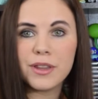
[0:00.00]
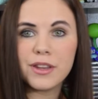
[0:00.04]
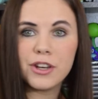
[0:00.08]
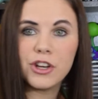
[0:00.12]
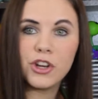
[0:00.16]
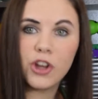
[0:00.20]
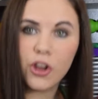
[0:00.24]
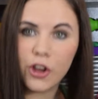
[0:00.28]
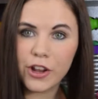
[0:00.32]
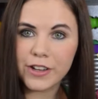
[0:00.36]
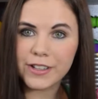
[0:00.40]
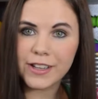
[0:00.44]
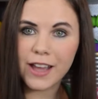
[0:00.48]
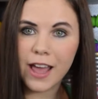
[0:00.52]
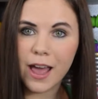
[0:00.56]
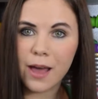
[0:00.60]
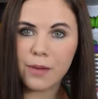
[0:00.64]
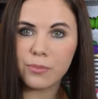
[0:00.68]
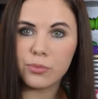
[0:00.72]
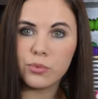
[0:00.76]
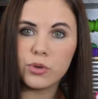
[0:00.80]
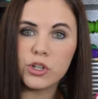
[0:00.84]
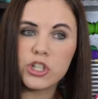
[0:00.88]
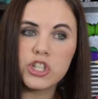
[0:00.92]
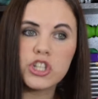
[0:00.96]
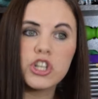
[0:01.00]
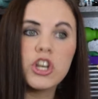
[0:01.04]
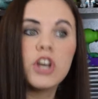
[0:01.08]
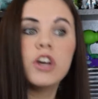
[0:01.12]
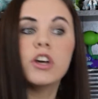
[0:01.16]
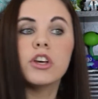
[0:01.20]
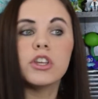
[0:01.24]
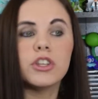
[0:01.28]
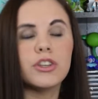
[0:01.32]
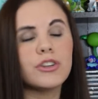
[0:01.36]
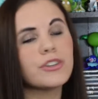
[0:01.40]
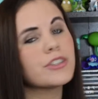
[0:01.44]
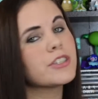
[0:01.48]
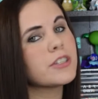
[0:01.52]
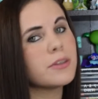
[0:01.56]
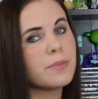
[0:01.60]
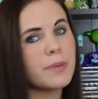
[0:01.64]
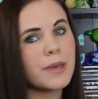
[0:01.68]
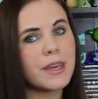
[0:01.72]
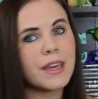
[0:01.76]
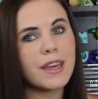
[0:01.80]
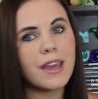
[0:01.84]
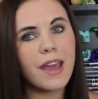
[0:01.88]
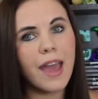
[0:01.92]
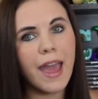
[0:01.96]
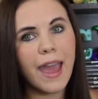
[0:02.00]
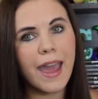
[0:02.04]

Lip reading: NerdNab, which used to be